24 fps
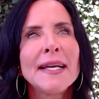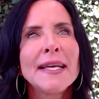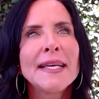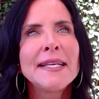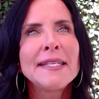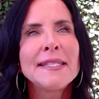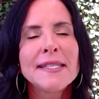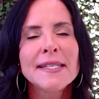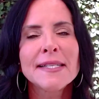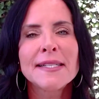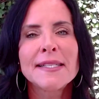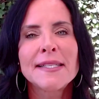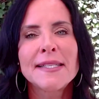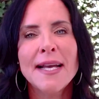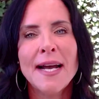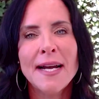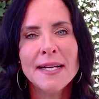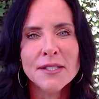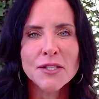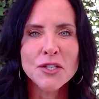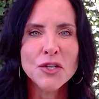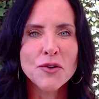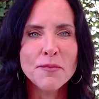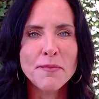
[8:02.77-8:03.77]
is
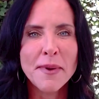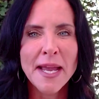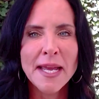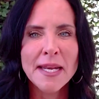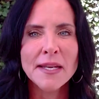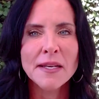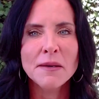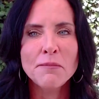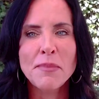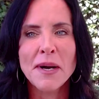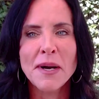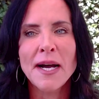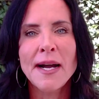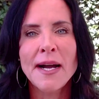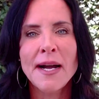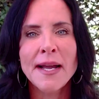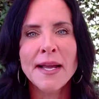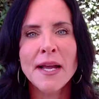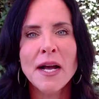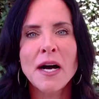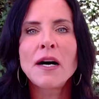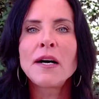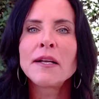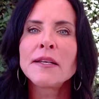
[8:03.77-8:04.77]
exacerbated
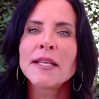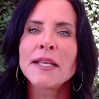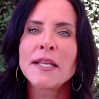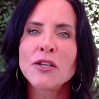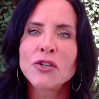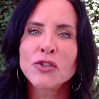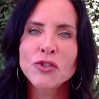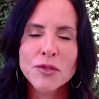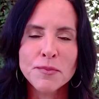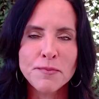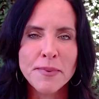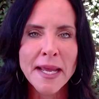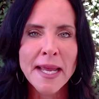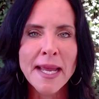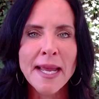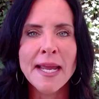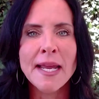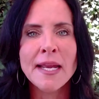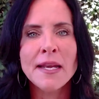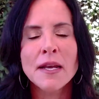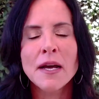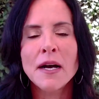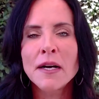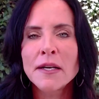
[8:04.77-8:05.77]
by unhealed
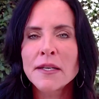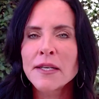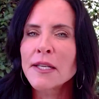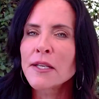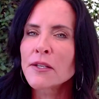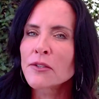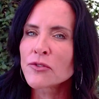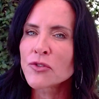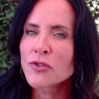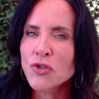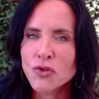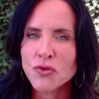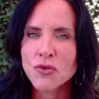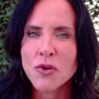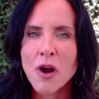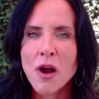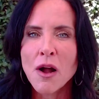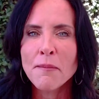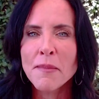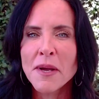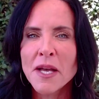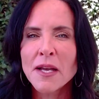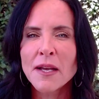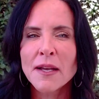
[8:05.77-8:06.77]
pain, unhealed
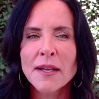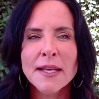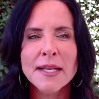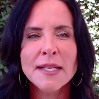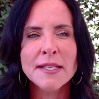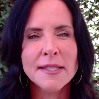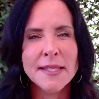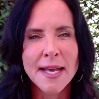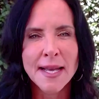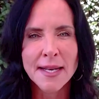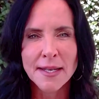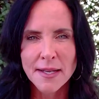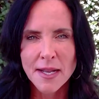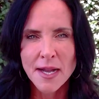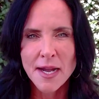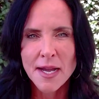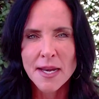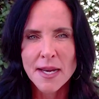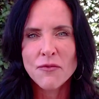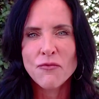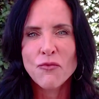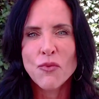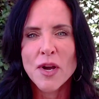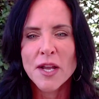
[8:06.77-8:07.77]
trauma. Is that
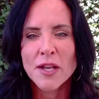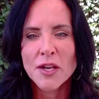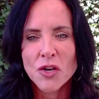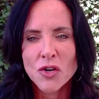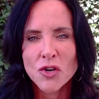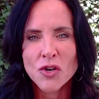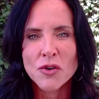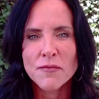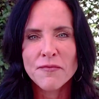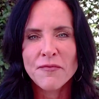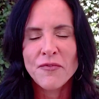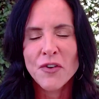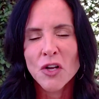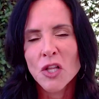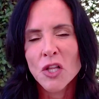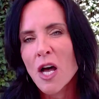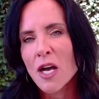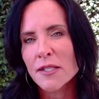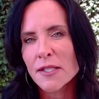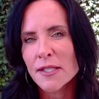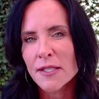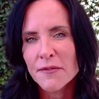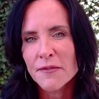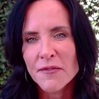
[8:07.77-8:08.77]
kind of what your
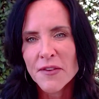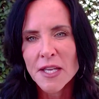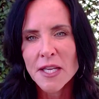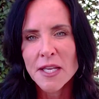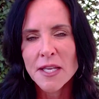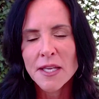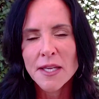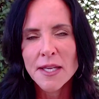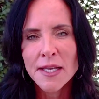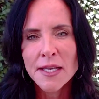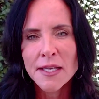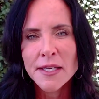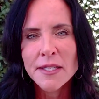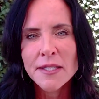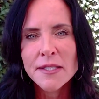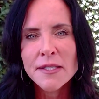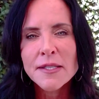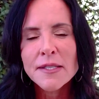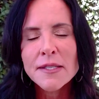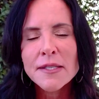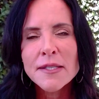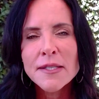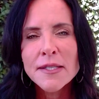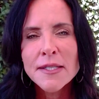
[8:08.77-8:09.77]
philosophy
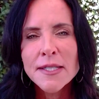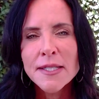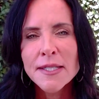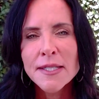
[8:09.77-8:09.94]
is?